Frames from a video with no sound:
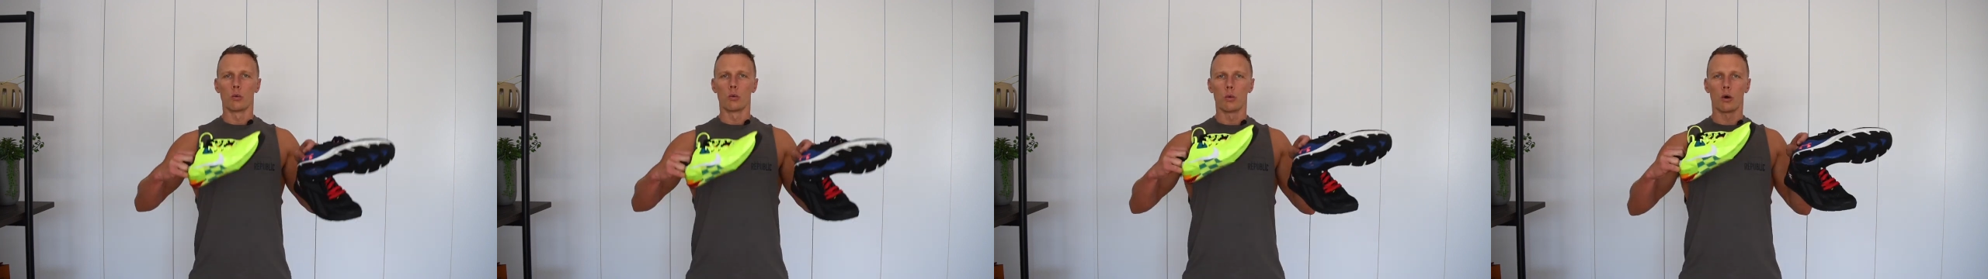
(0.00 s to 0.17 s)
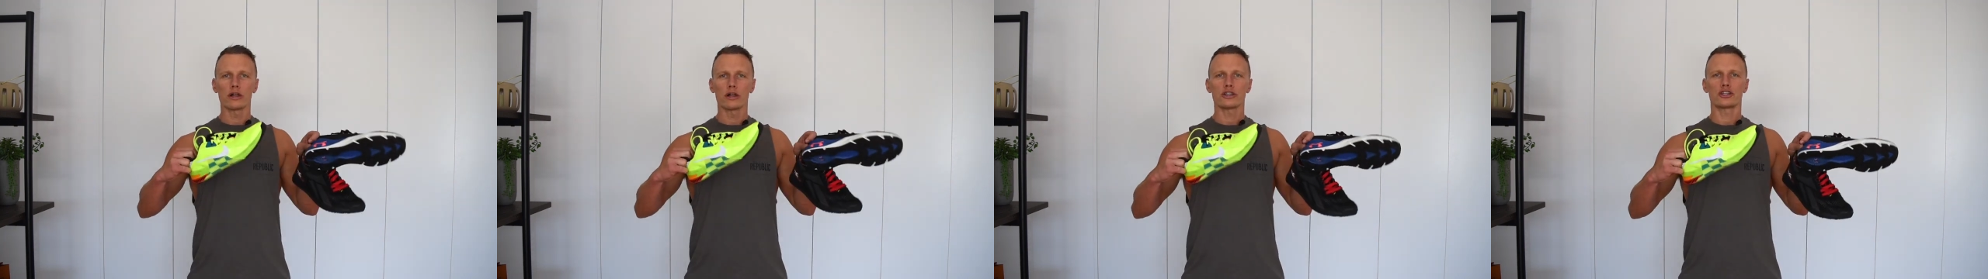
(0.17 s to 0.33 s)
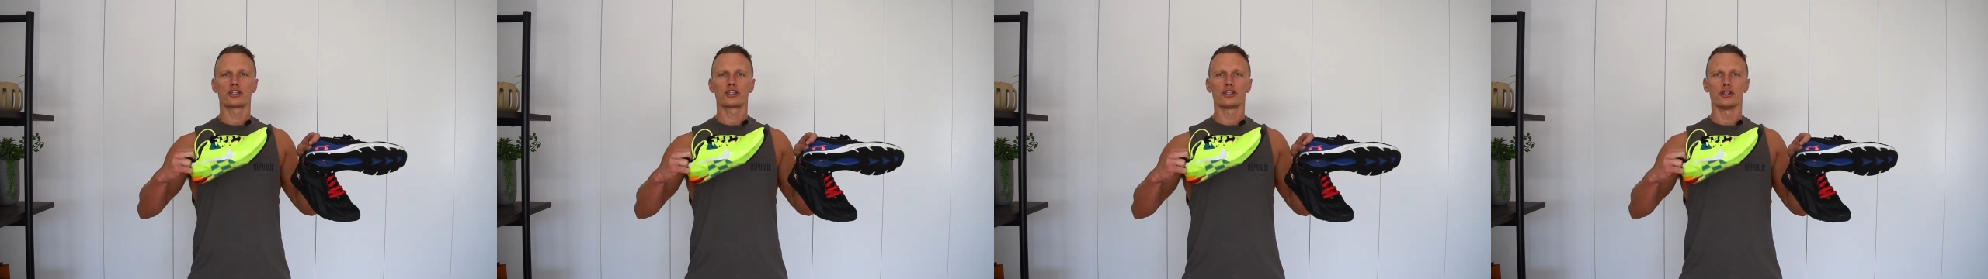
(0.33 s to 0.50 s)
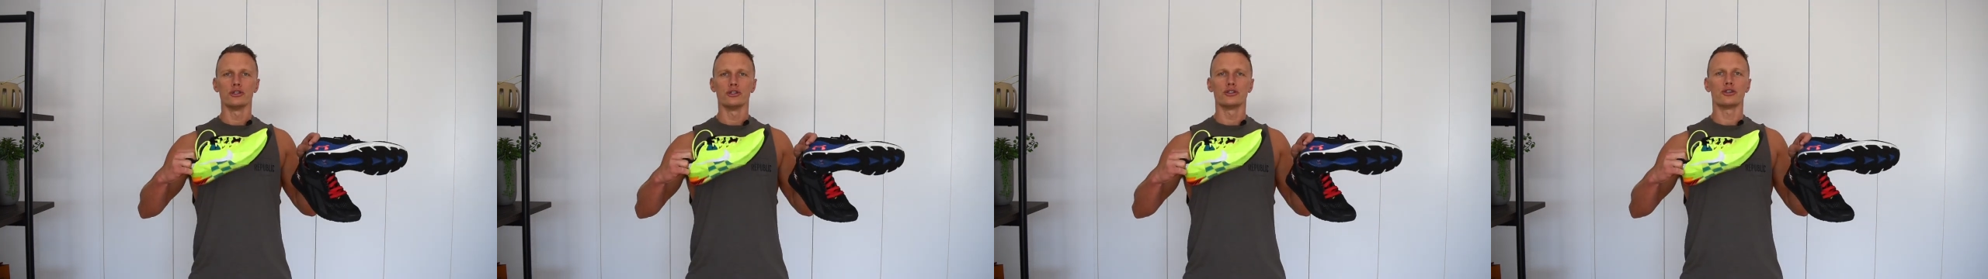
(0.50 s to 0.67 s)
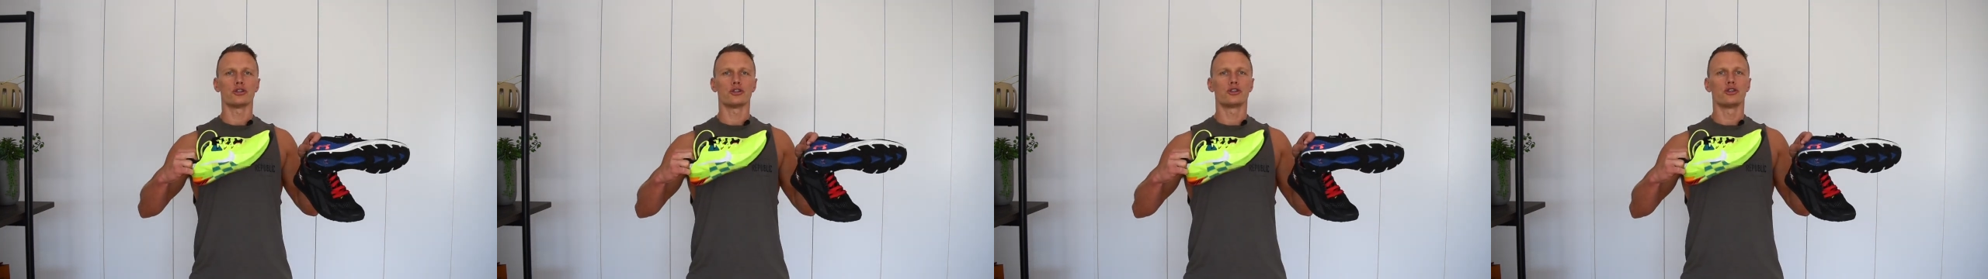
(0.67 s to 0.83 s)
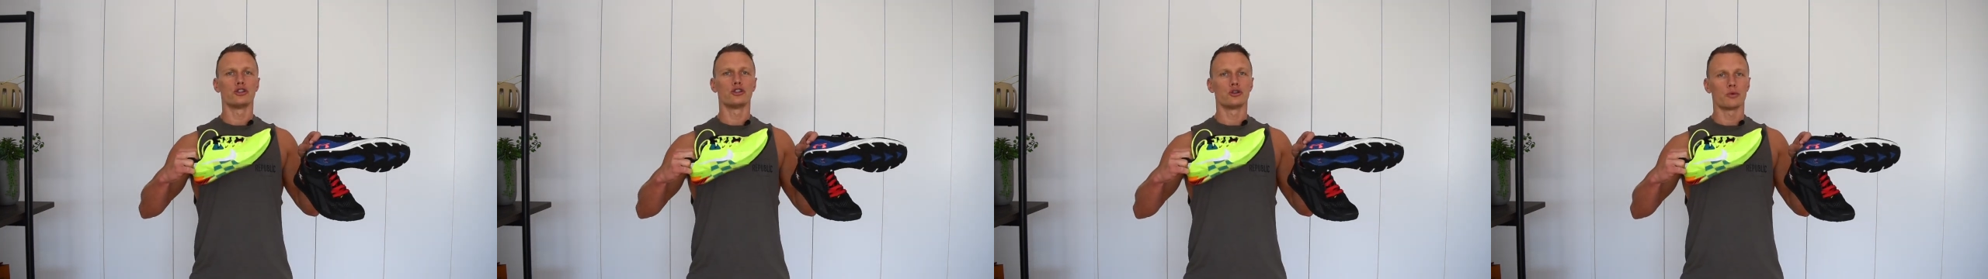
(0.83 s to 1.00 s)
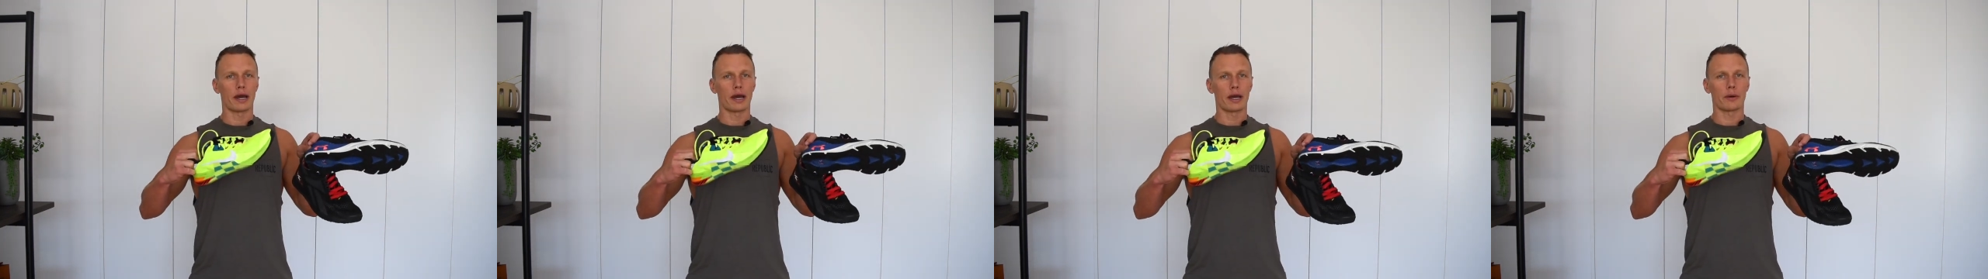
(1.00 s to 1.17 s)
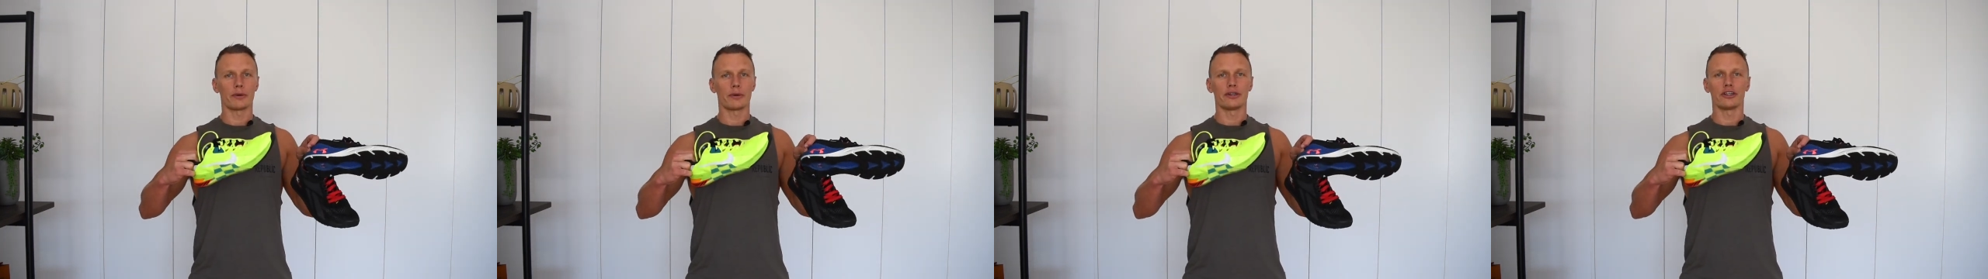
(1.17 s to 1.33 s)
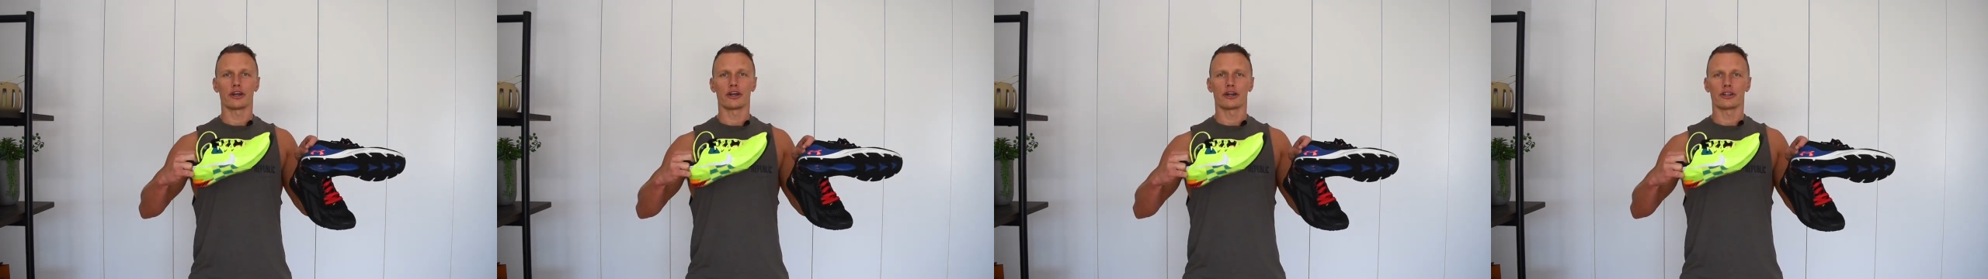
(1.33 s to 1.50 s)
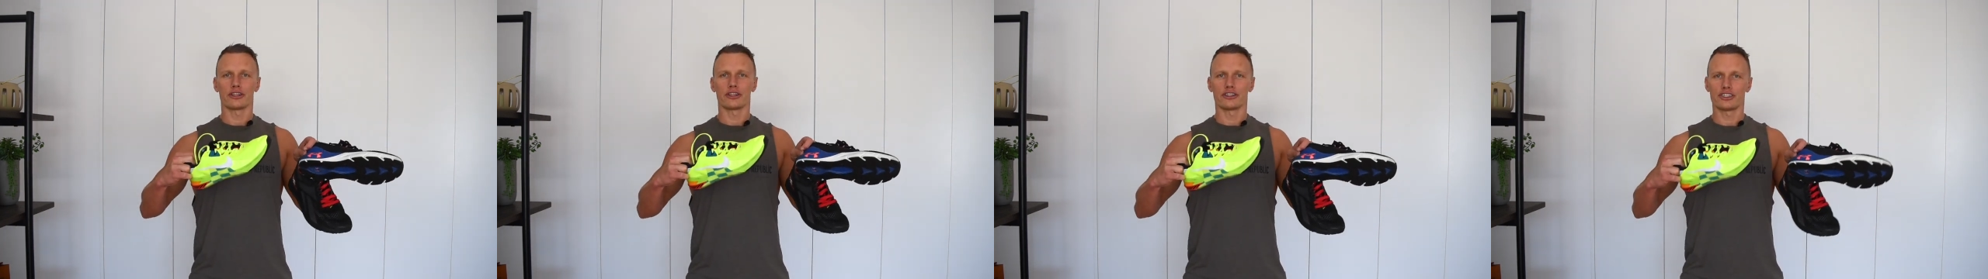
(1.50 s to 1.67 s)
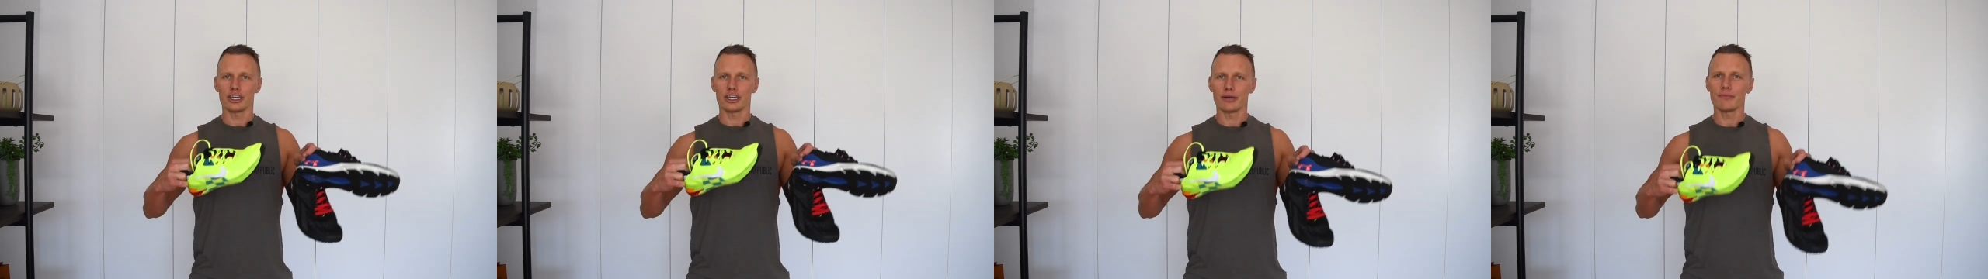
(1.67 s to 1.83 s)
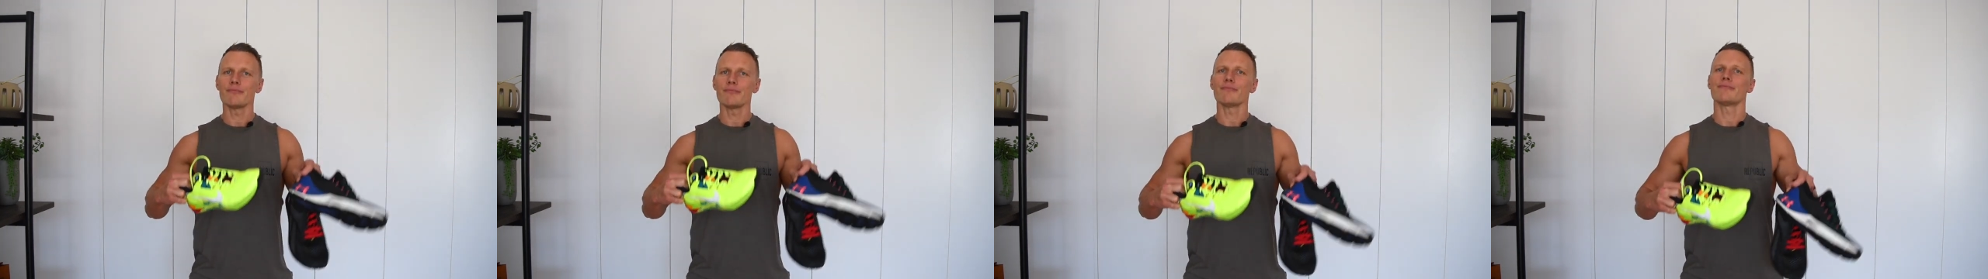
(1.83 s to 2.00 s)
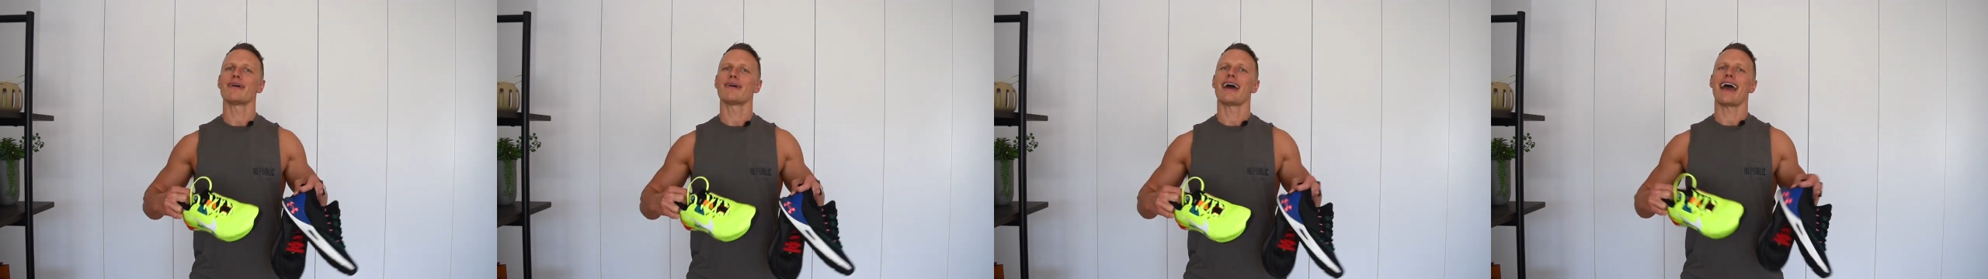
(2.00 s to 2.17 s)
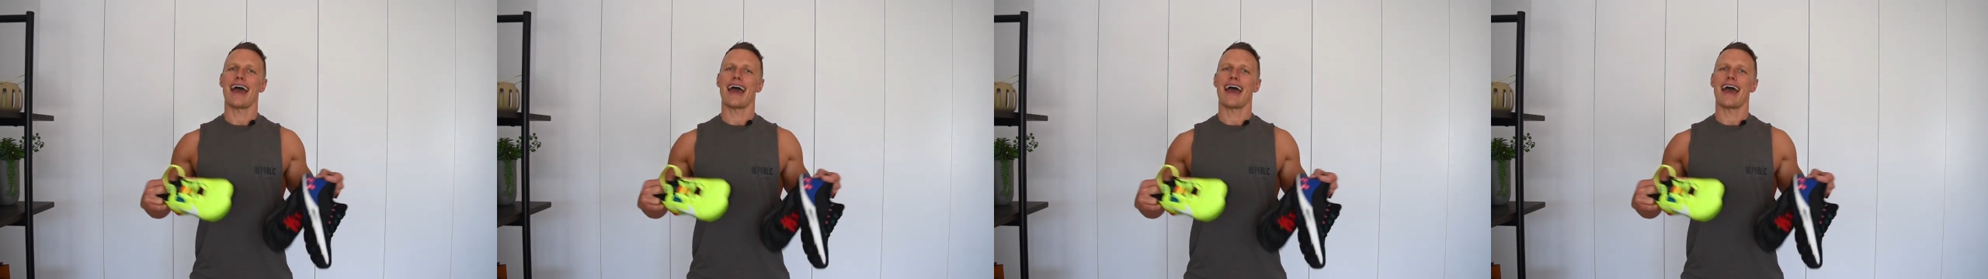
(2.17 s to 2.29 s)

what shoes should you wear when you go to the gym